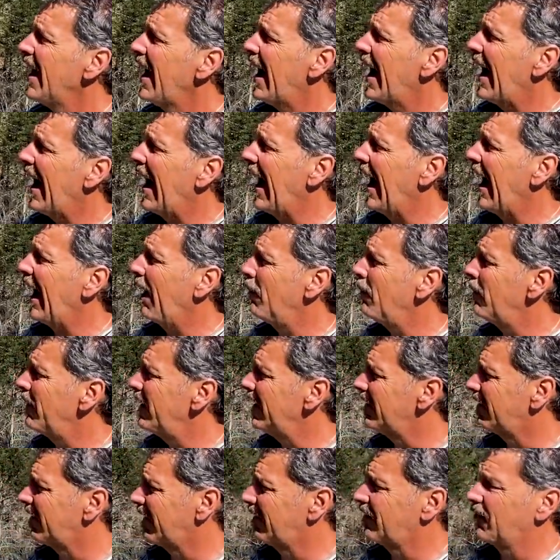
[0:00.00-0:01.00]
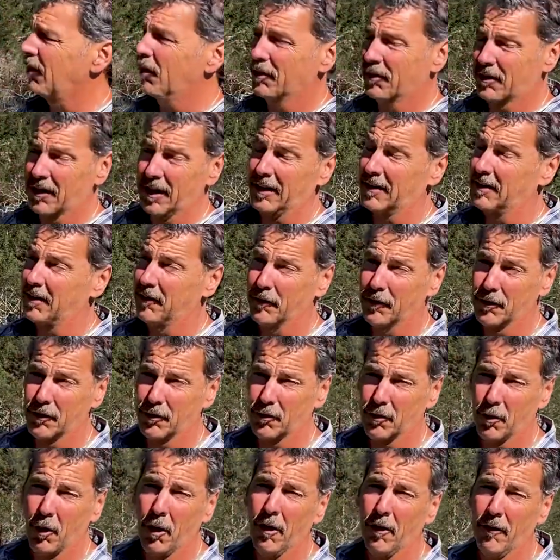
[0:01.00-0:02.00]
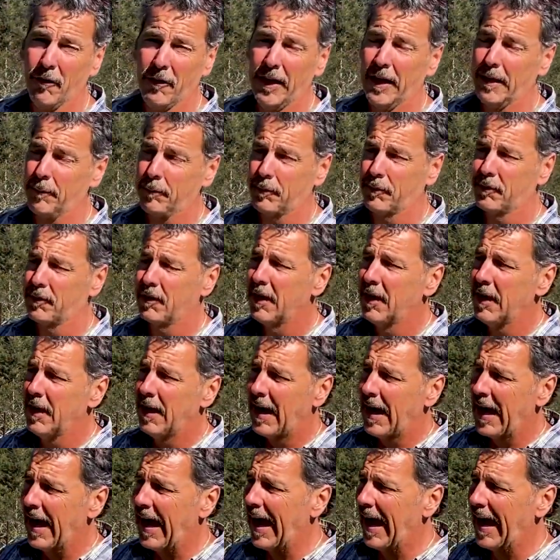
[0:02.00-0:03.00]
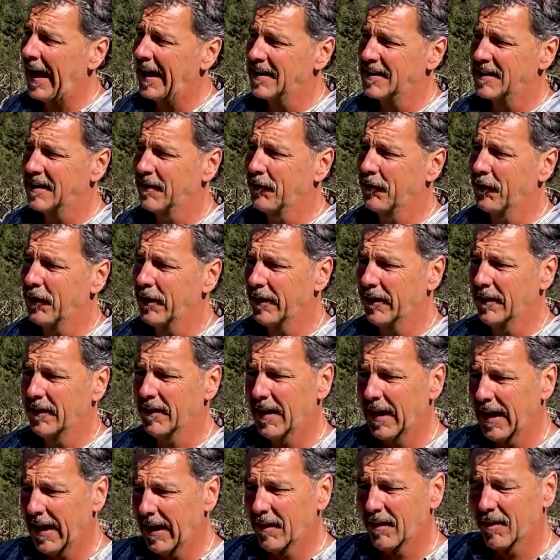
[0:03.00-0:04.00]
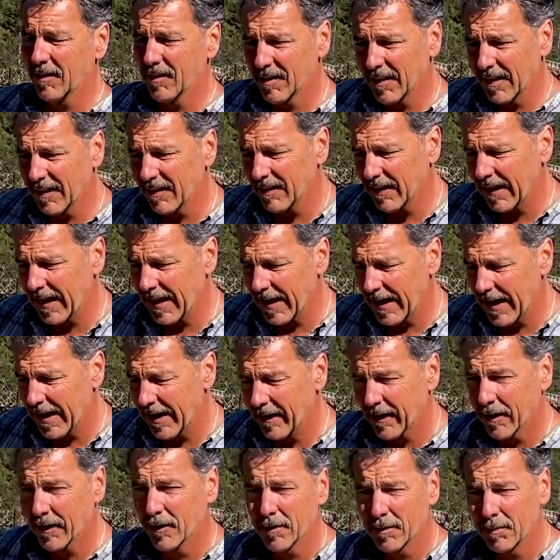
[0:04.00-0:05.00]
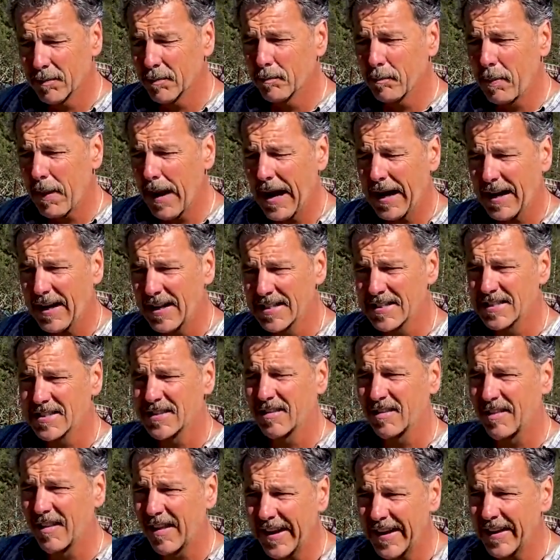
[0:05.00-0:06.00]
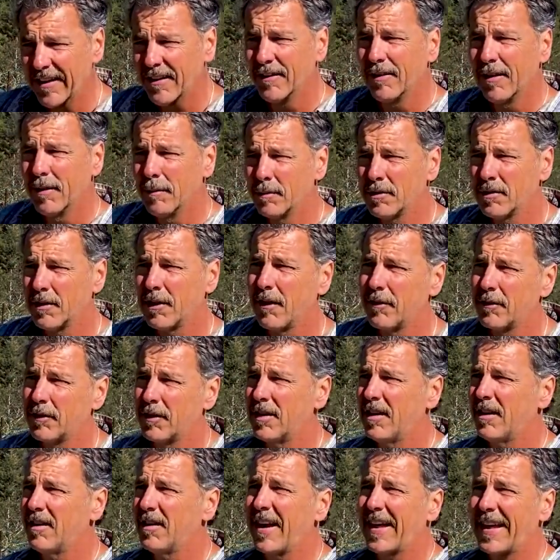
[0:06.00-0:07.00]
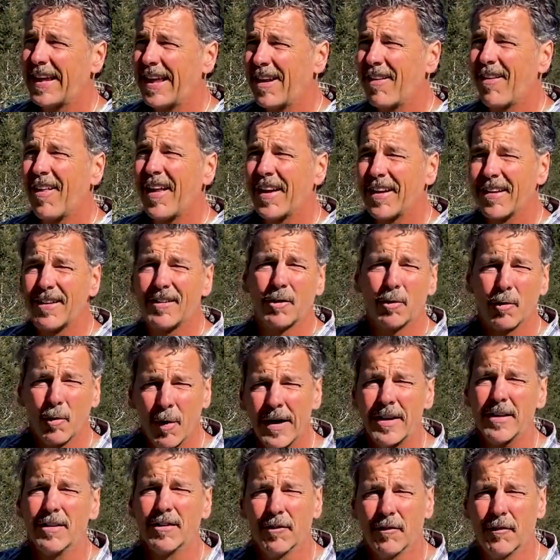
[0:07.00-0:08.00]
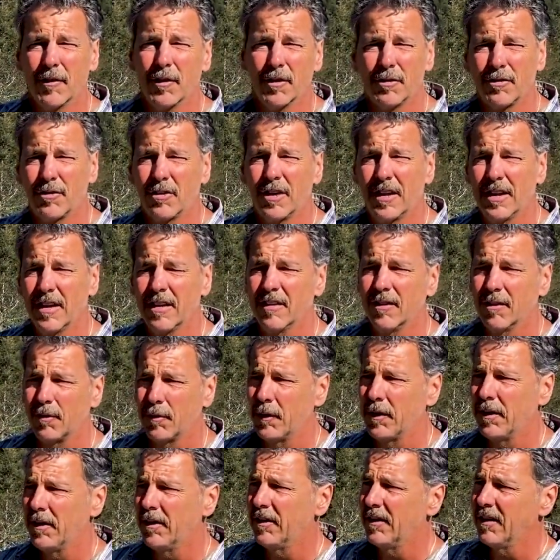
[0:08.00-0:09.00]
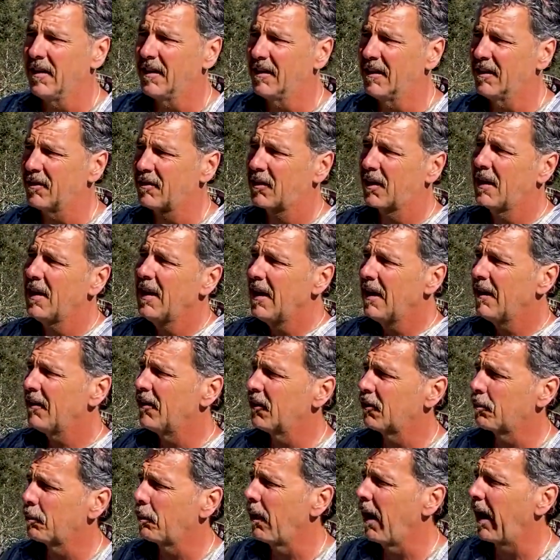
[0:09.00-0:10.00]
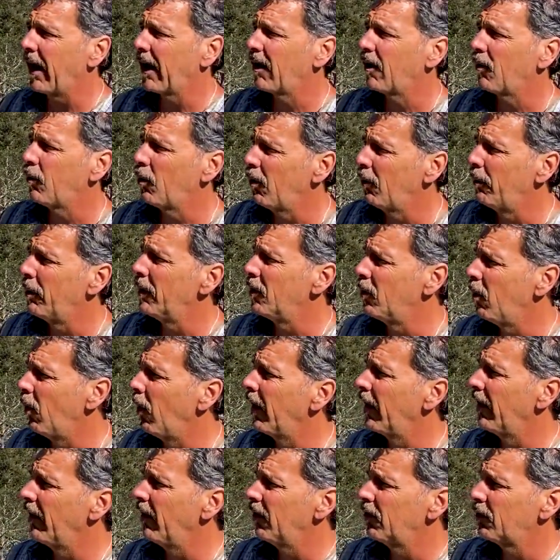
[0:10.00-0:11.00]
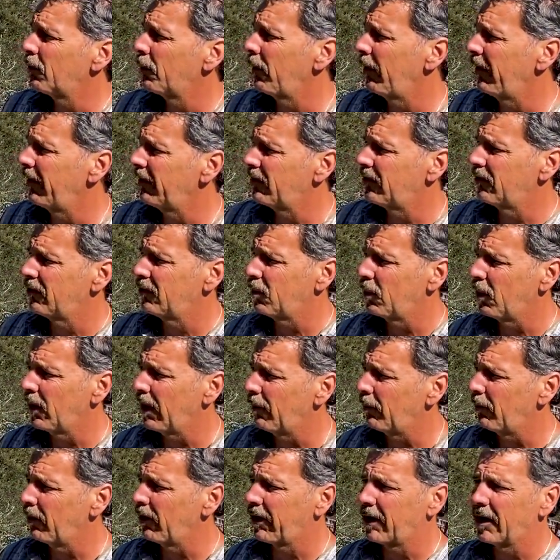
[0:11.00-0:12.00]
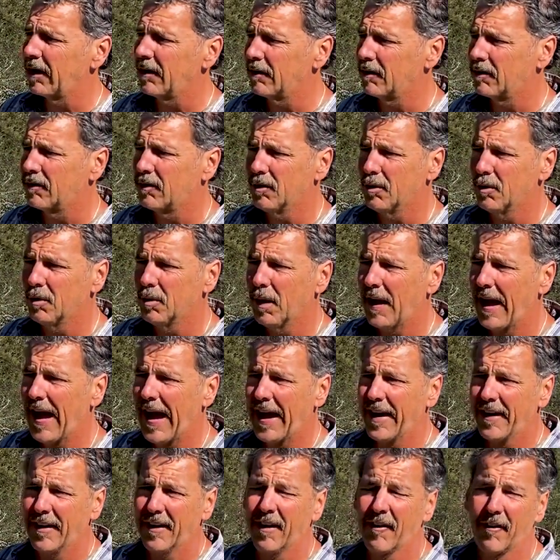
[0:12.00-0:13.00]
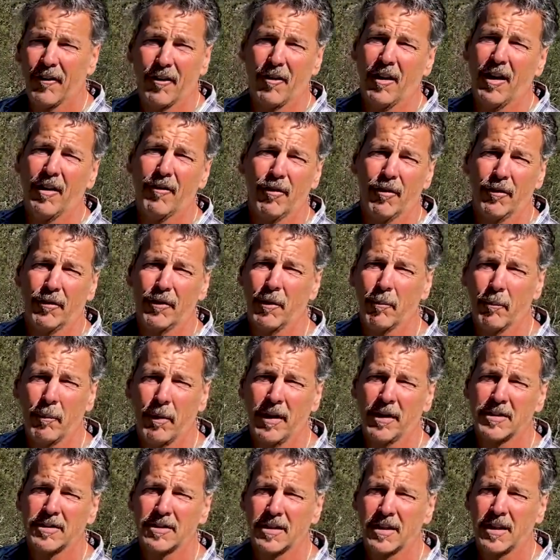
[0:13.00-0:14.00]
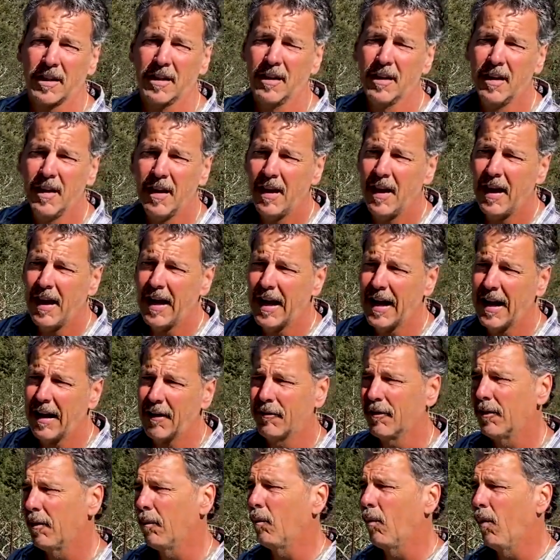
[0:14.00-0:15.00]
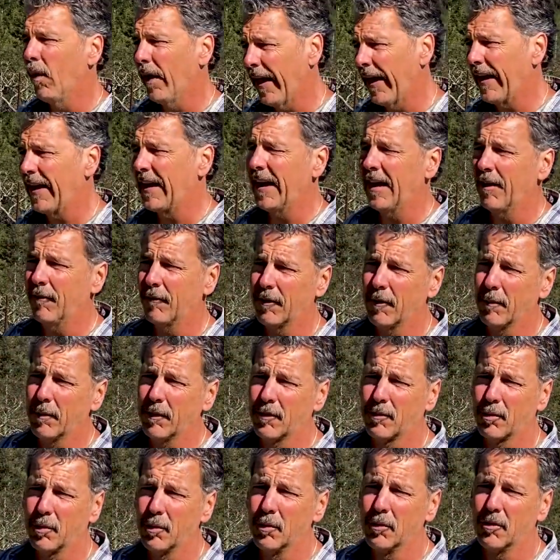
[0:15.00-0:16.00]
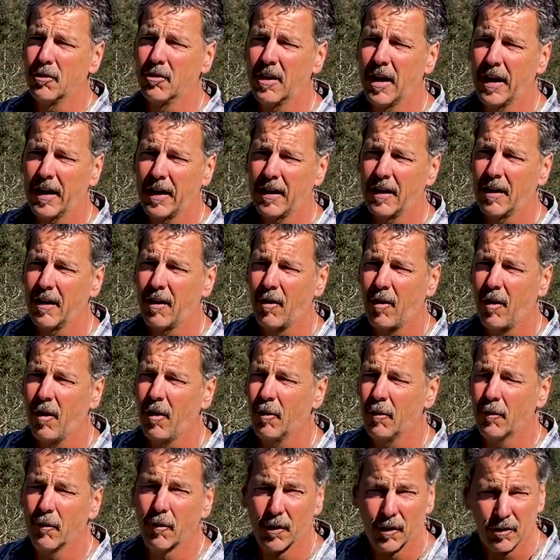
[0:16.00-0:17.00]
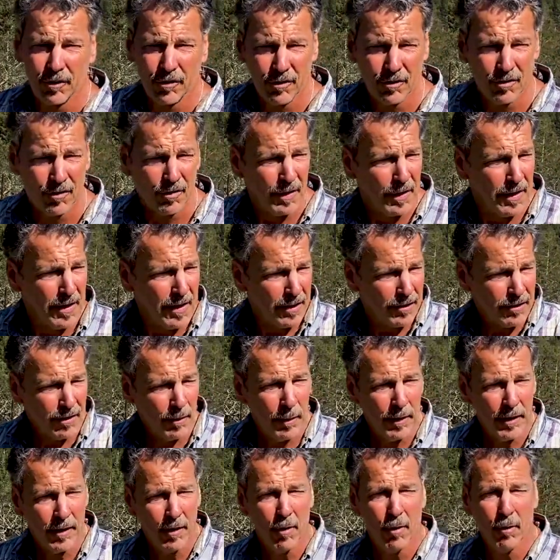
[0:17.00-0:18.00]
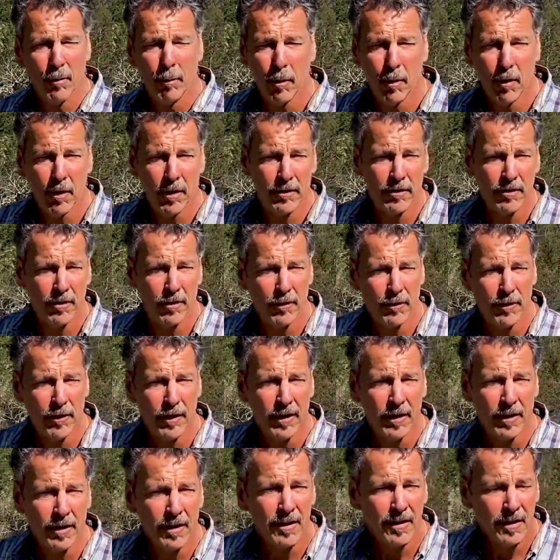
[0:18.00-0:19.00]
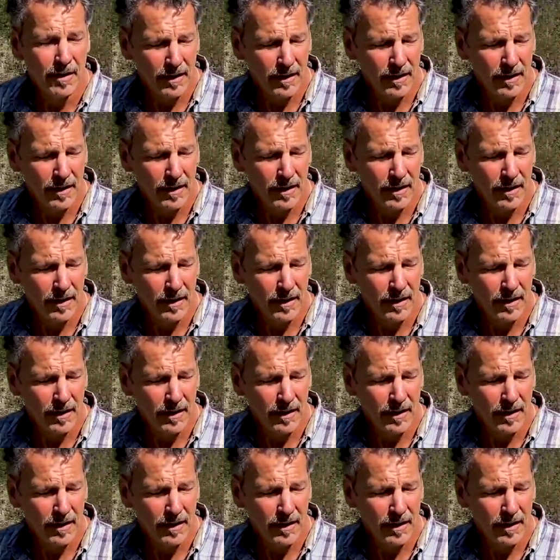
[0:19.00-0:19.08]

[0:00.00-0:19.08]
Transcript: Um, it's, so it's got different soil depths, uh, different uh, air pockets layer themselves in here, and I get a lot of great diversity in this vineyard. And this, this block will be one of those places where I'm looking to add another level of complexity uh, from what I get from this rootstock and clone versus some of the old boys over here. Yeah,